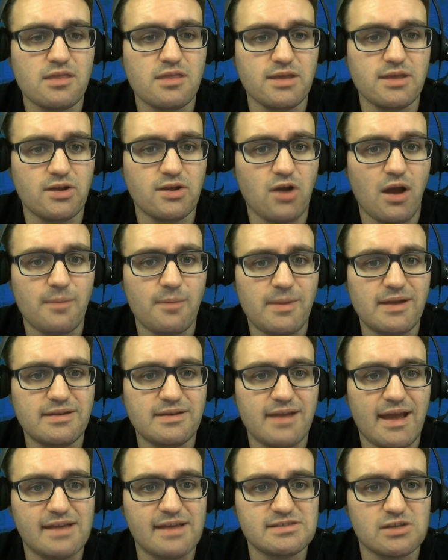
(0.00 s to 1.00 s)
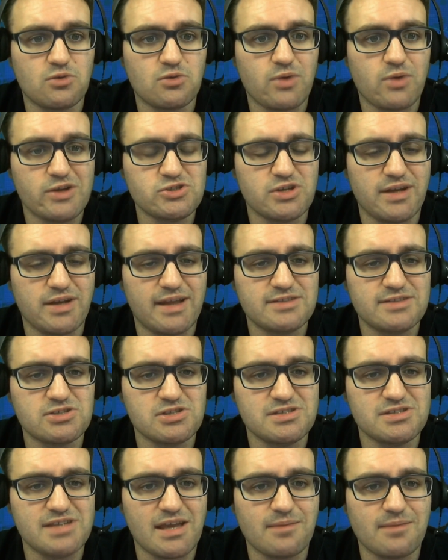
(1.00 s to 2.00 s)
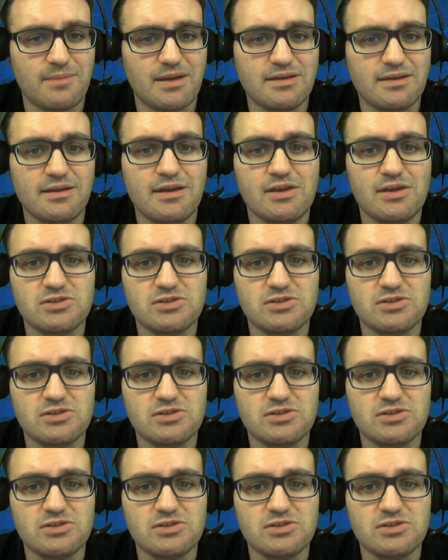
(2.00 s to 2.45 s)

the comment as a question answer segment.